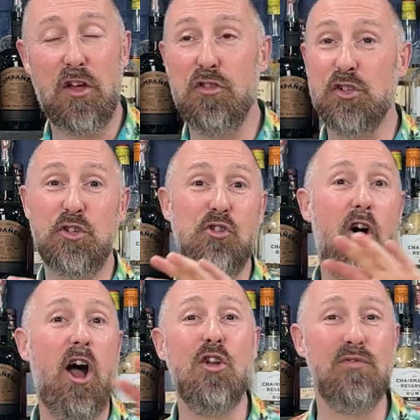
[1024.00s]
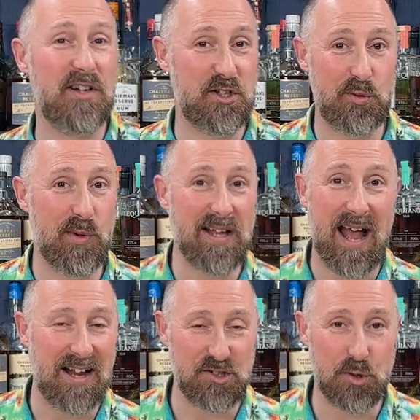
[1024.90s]
that's not overly sweet
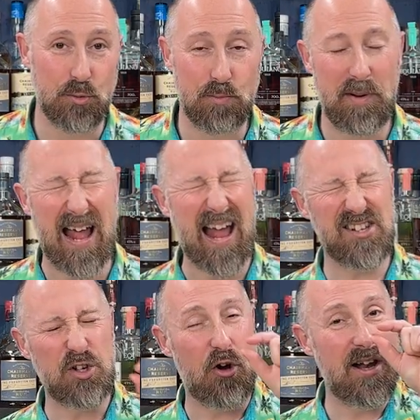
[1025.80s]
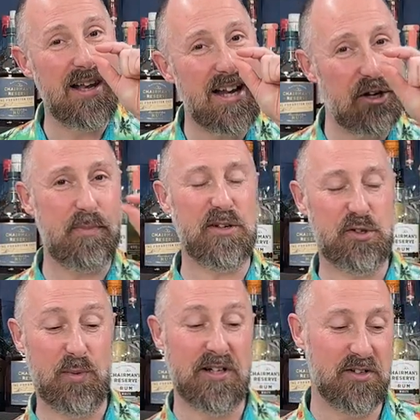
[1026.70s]
at all, but has got a little bit of
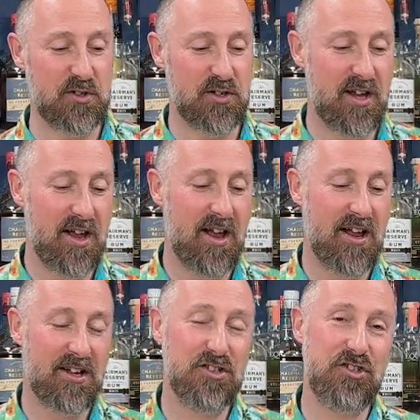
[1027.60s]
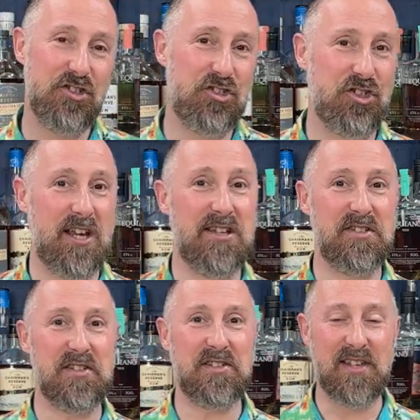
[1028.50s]
sweetness,
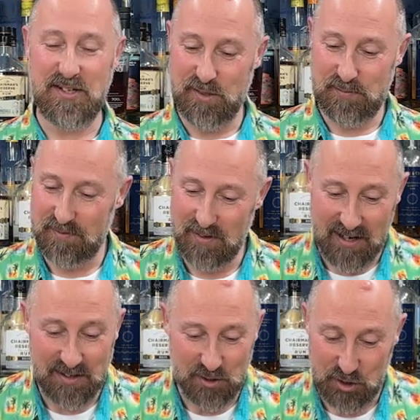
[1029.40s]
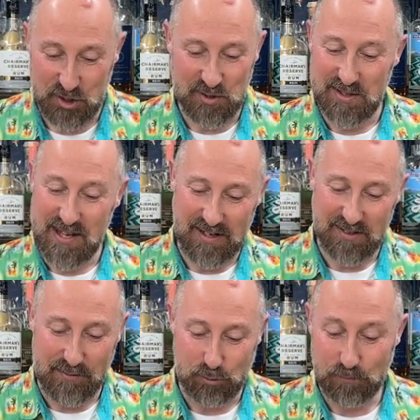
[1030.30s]
Jesus, these are just next
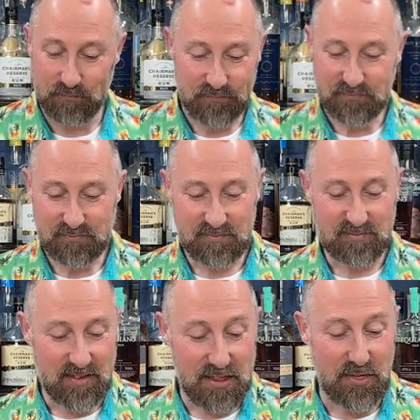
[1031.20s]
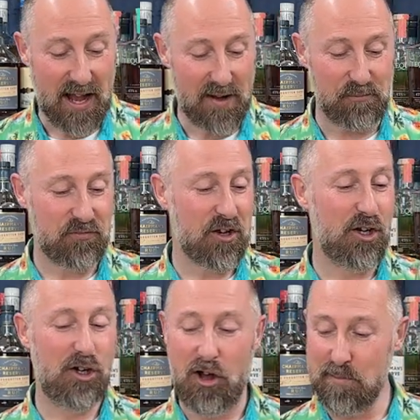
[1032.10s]
level. That,
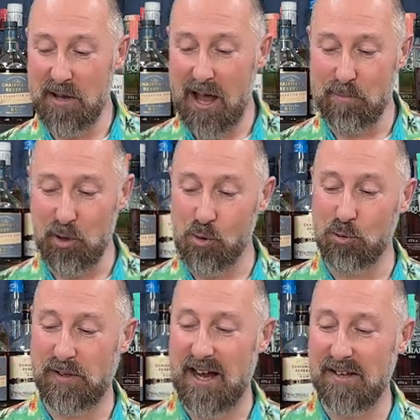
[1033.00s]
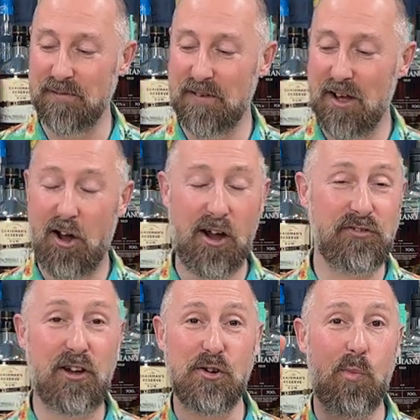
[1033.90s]
line me up all day. I
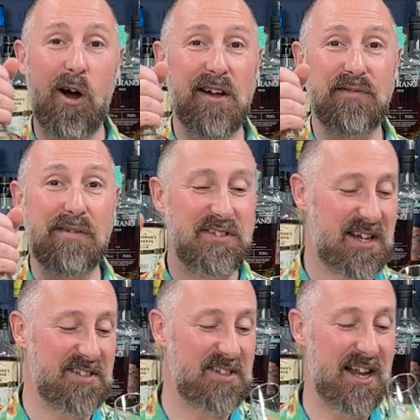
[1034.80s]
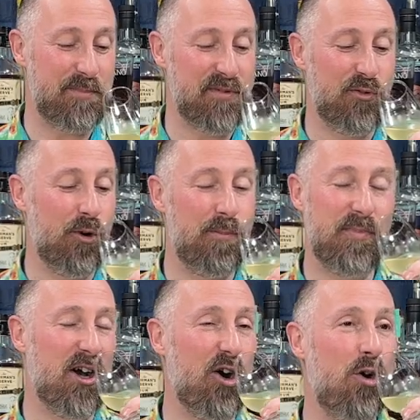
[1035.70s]
don't know why I've never tasted that before,
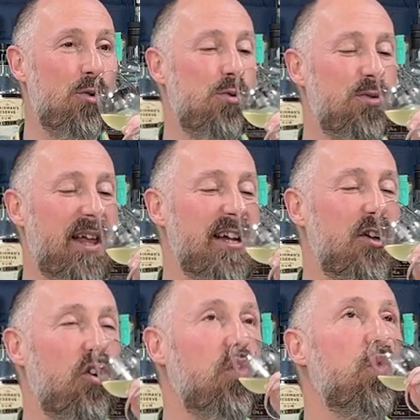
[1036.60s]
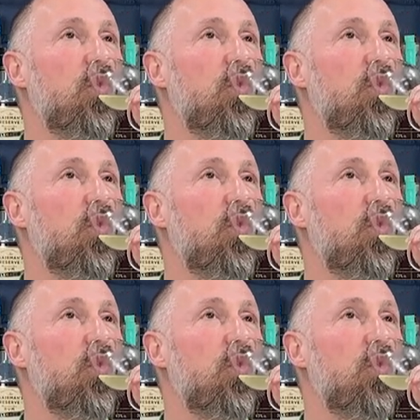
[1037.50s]
but all day long.